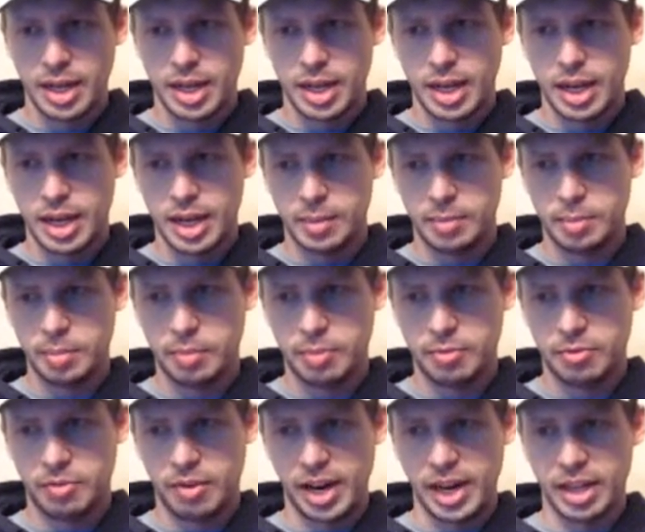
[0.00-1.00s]
Uh,
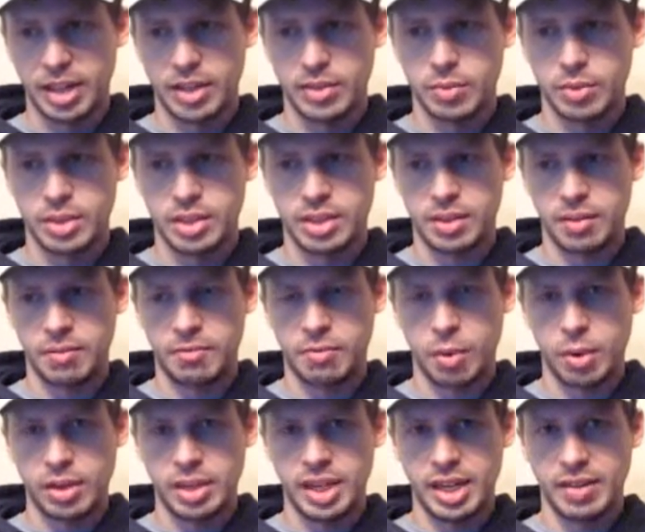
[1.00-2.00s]
Franklin was
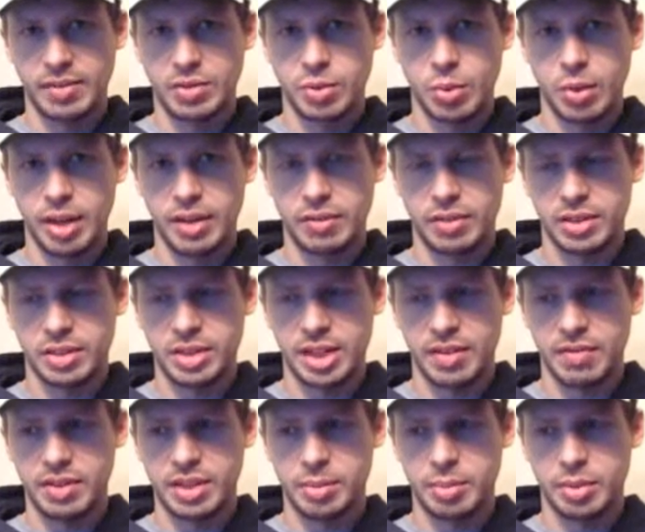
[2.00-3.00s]
14 of 20 for
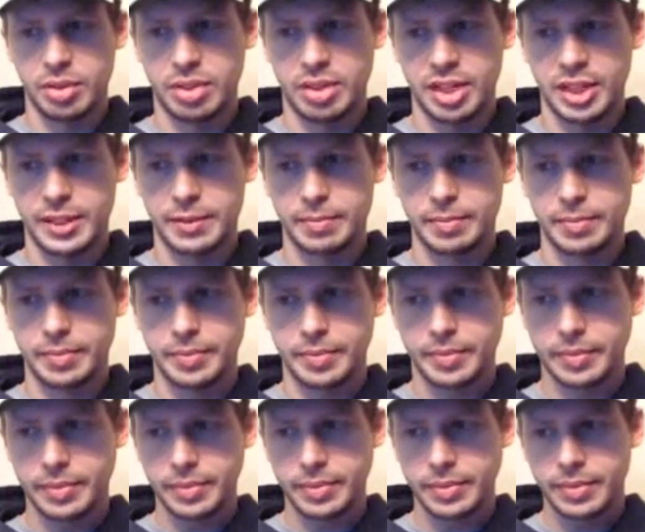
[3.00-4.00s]
70%.
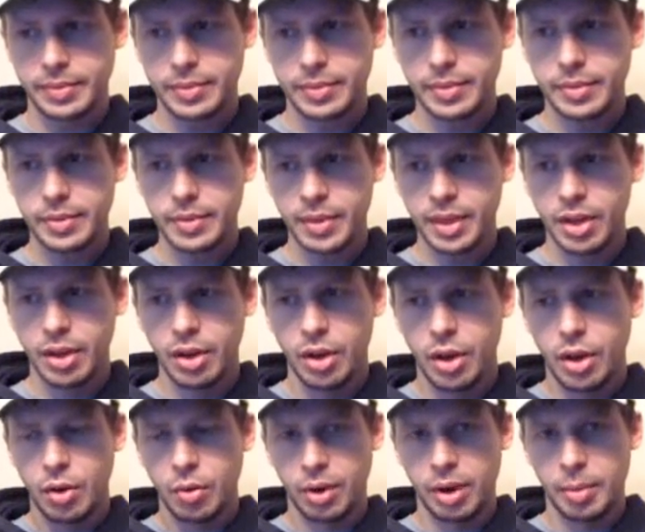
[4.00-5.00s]

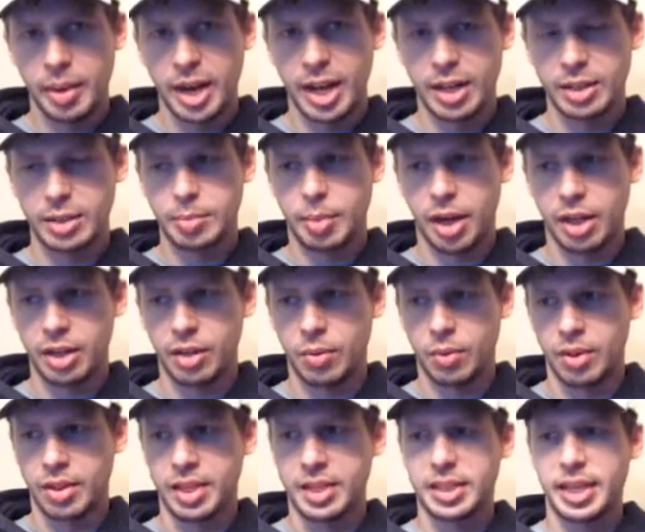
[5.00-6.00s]
Rebounds, Butler
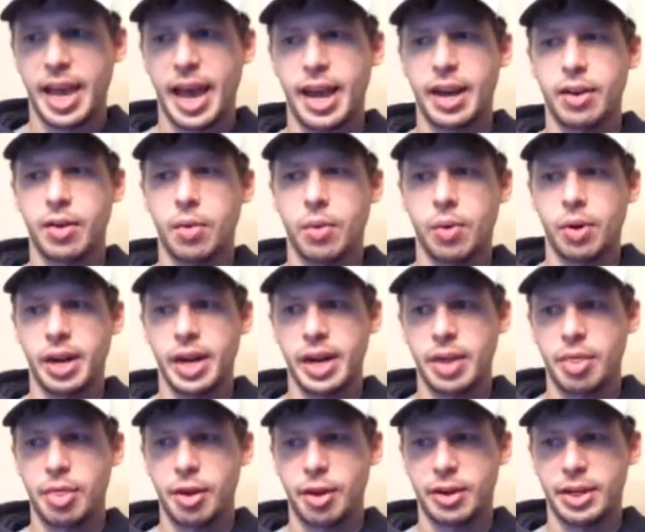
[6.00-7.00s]
won this category
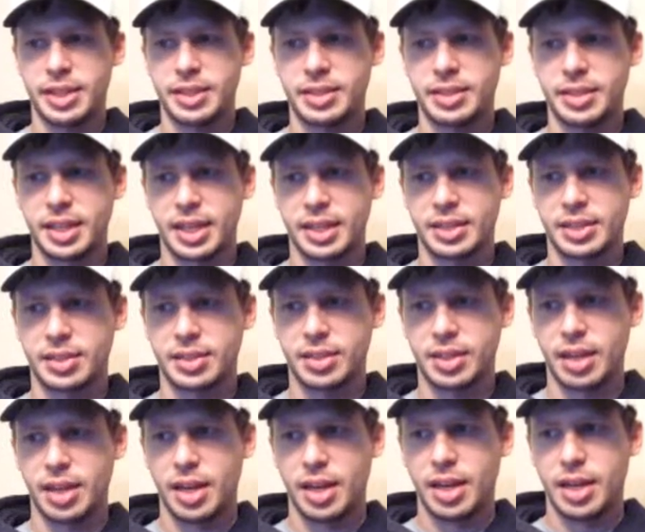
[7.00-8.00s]
36
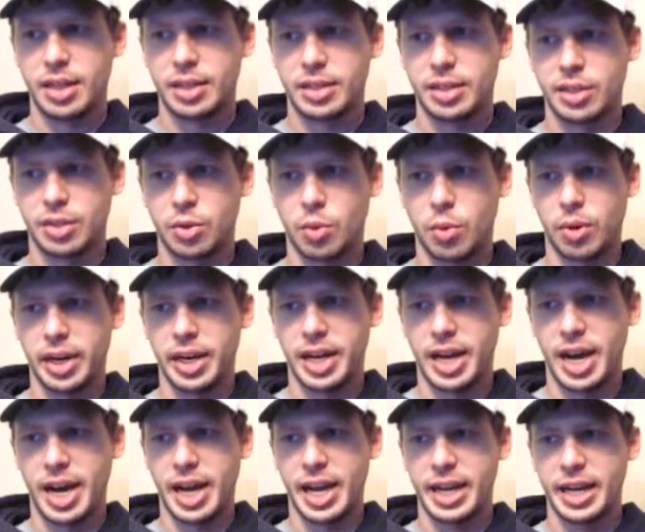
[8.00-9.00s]
to
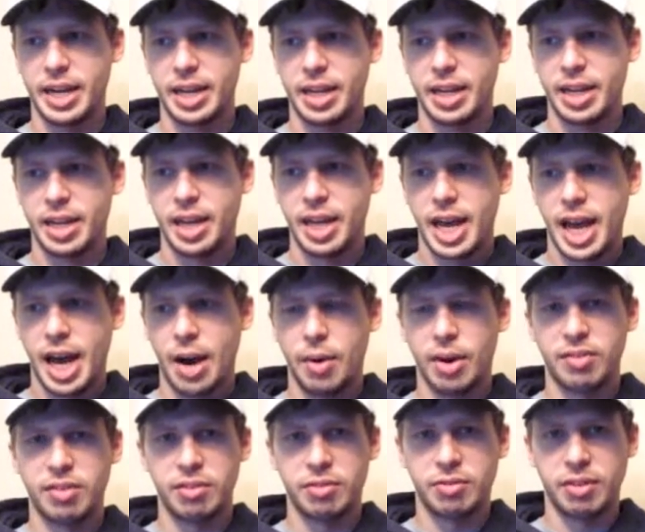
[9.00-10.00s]
29.
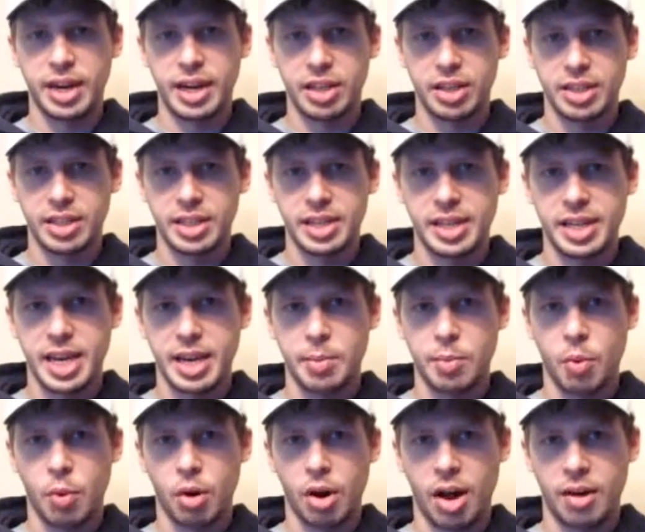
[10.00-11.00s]
However, Franklin did get
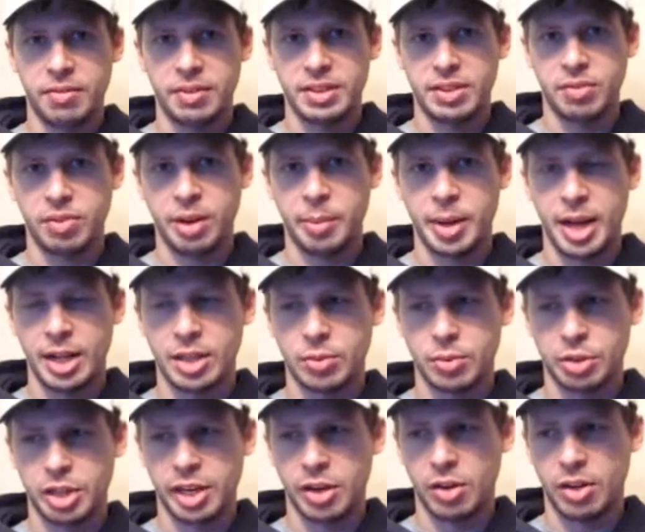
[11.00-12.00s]
more offensive rebounds,
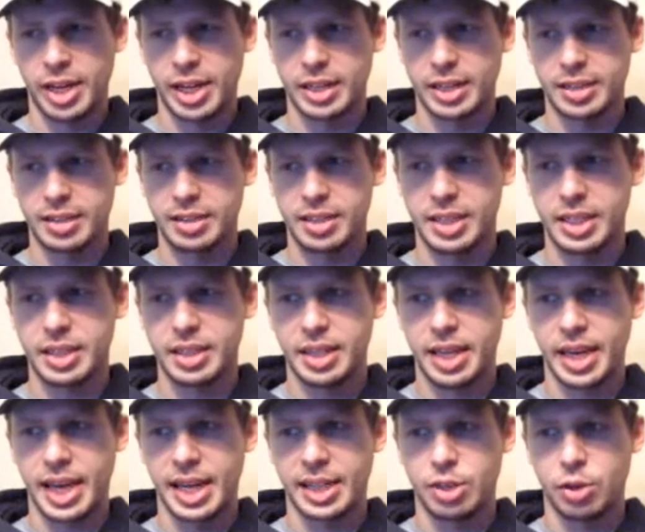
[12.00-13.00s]
which I don't like to see.
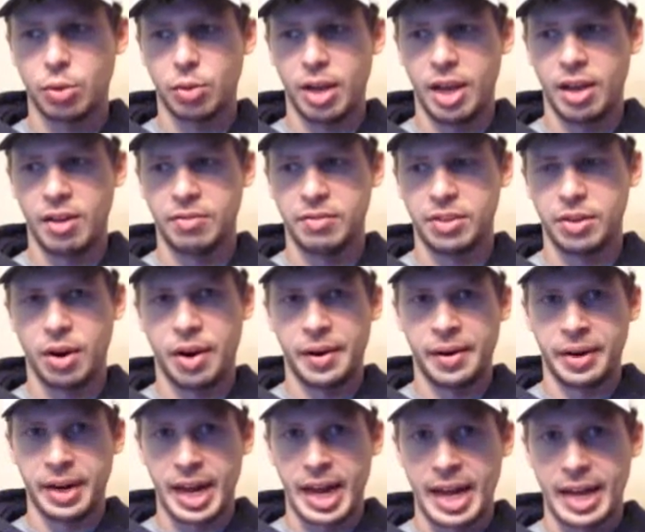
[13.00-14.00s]
They had 12 to
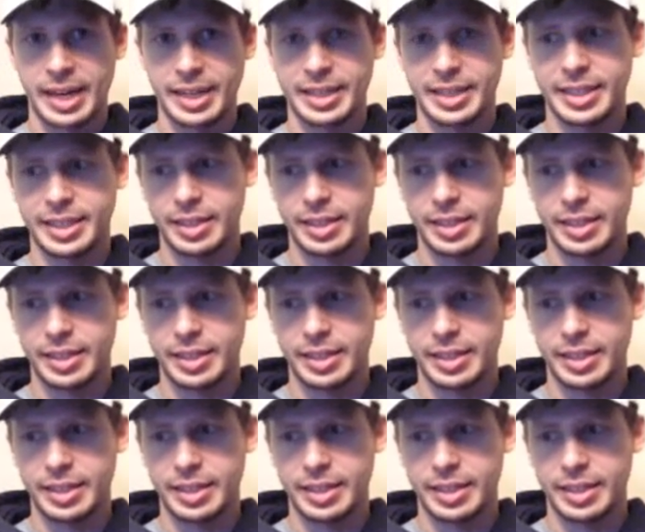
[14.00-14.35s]
our 9.